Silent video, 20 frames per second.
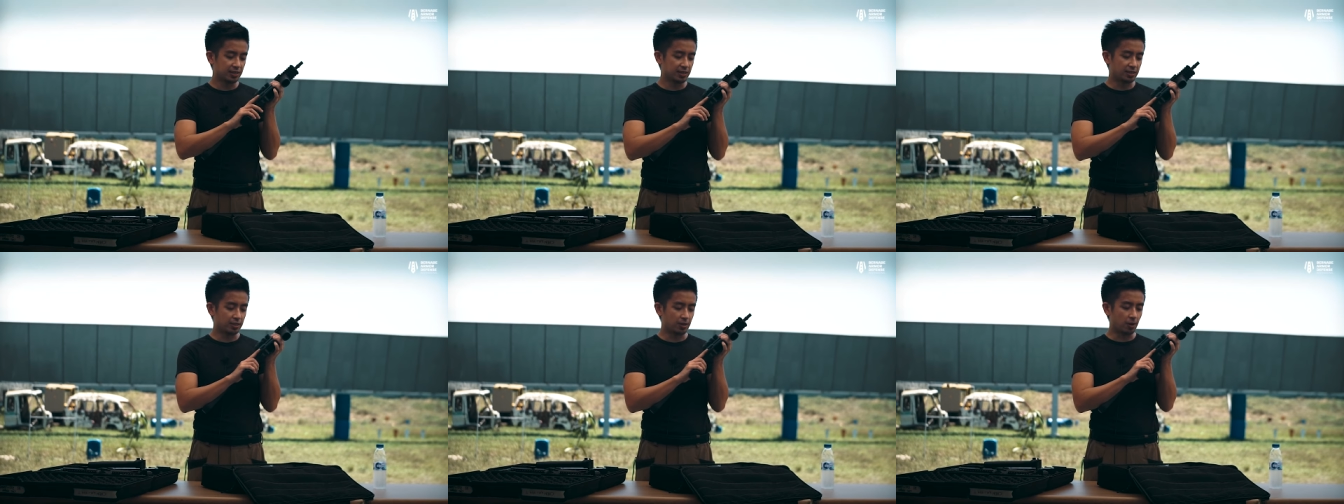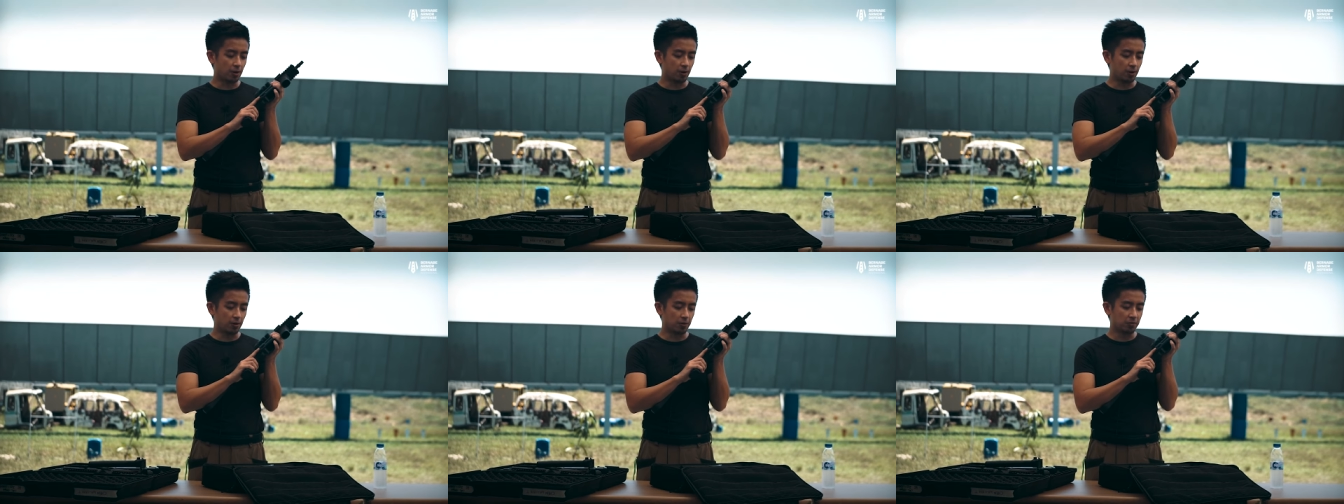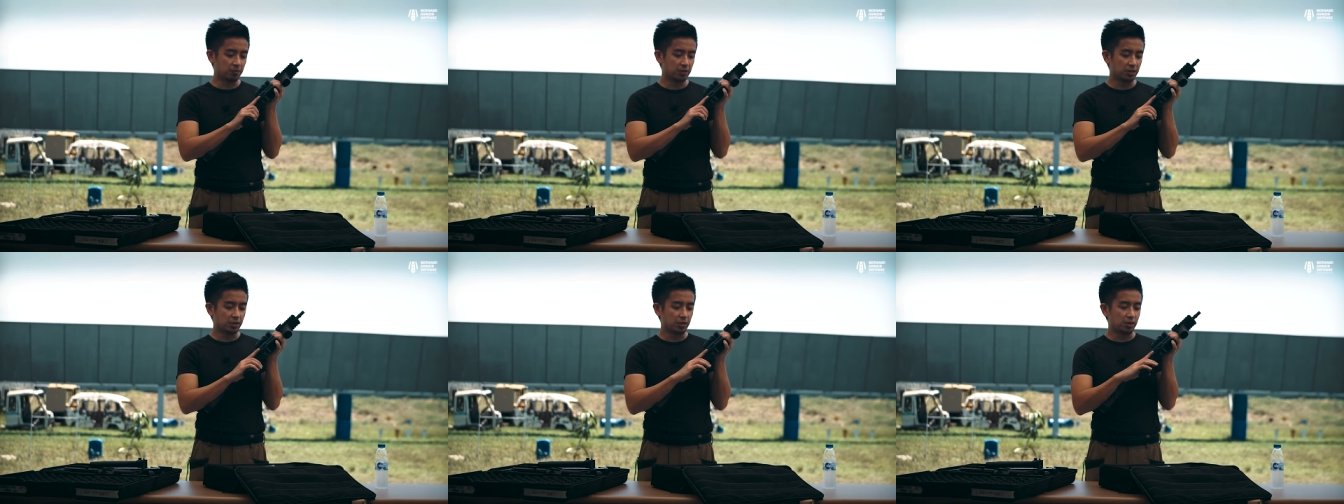So
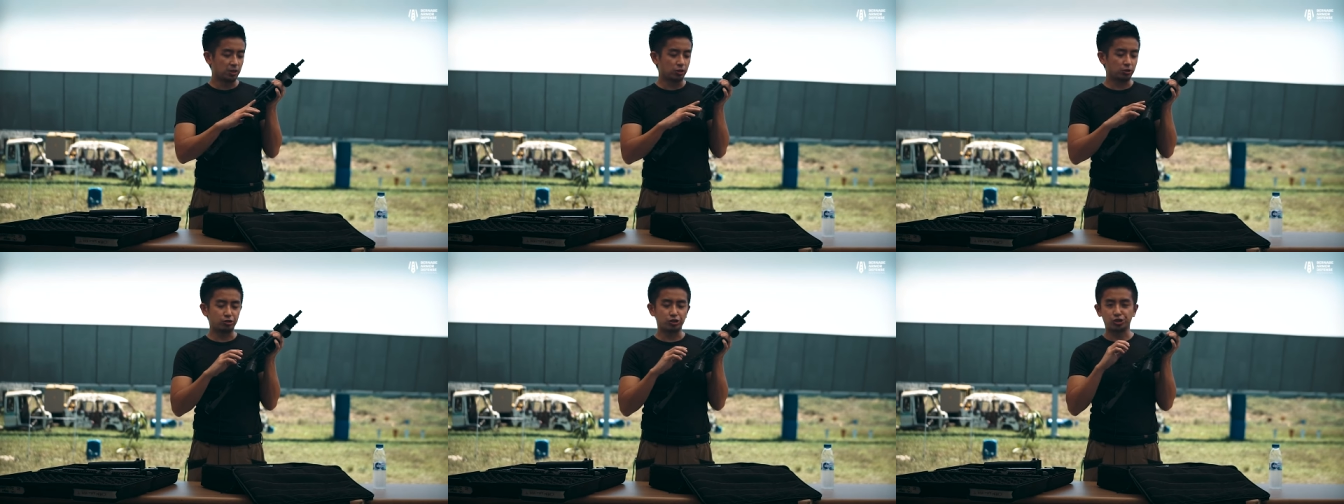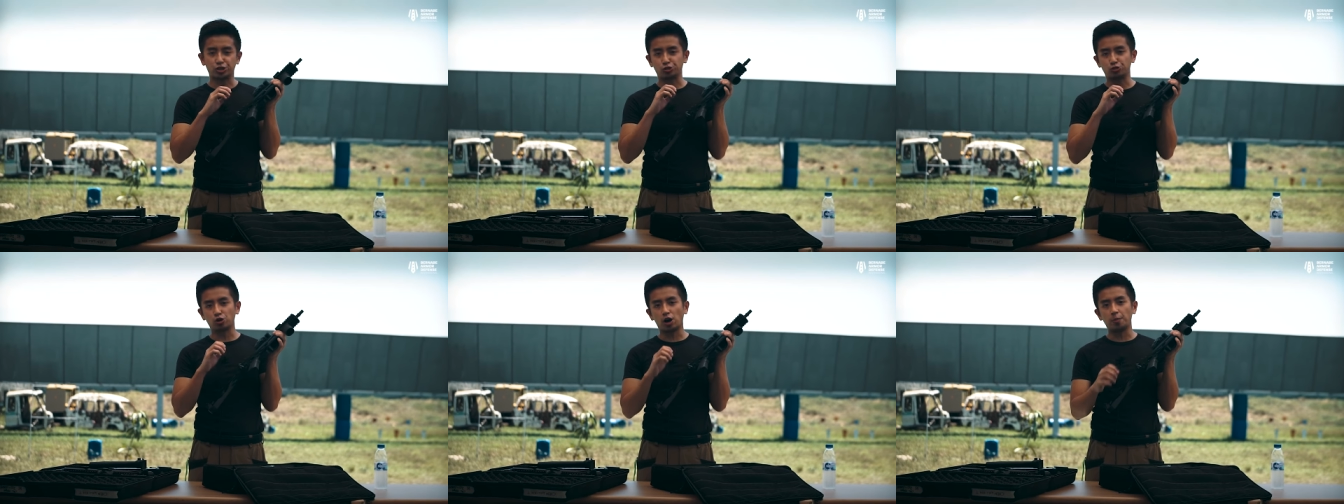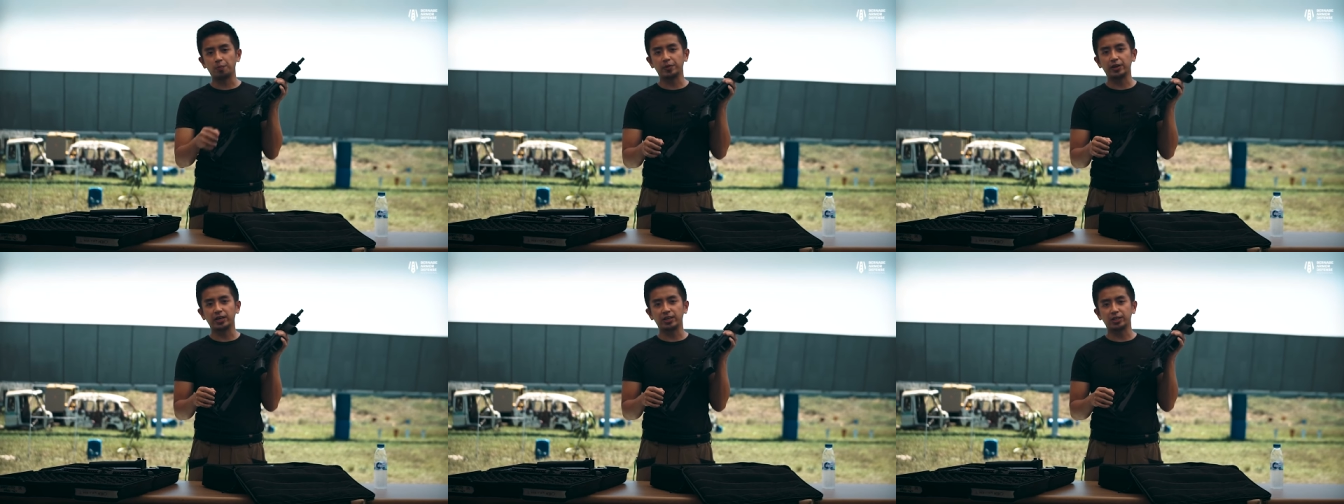you just
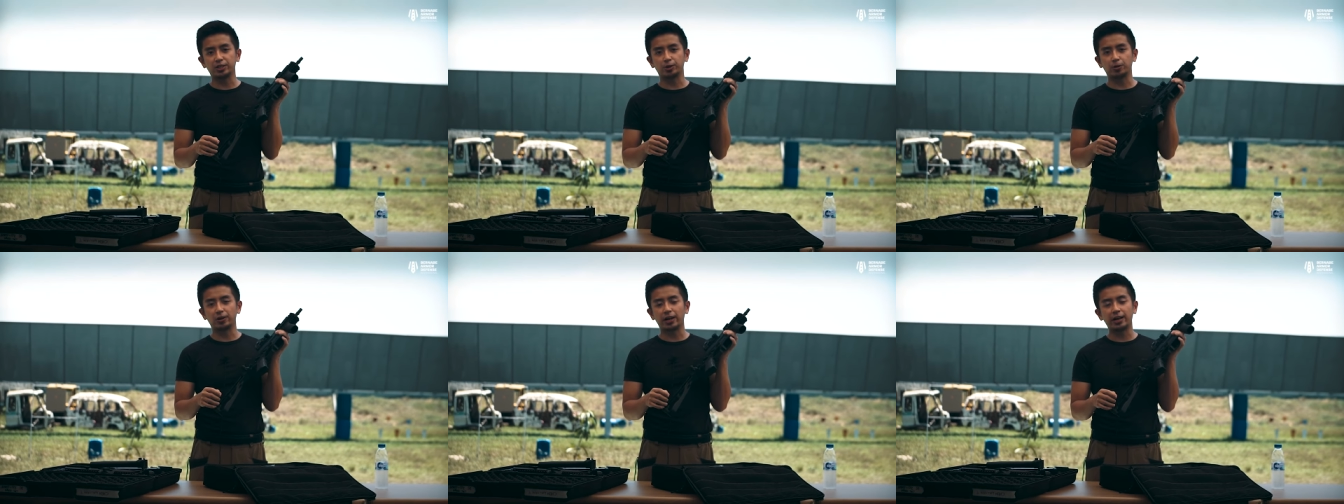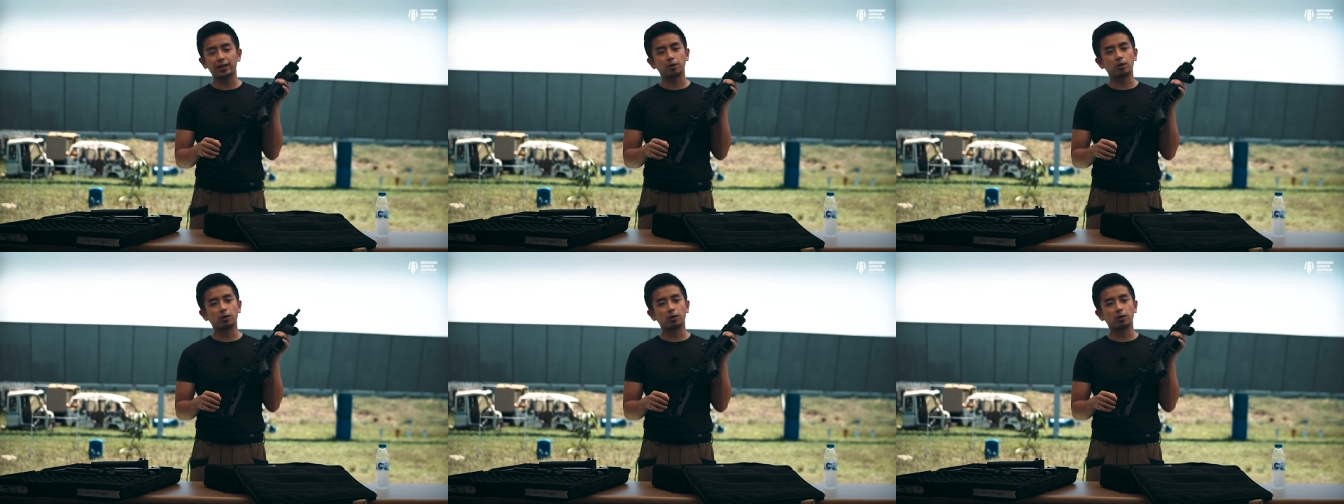drop in your A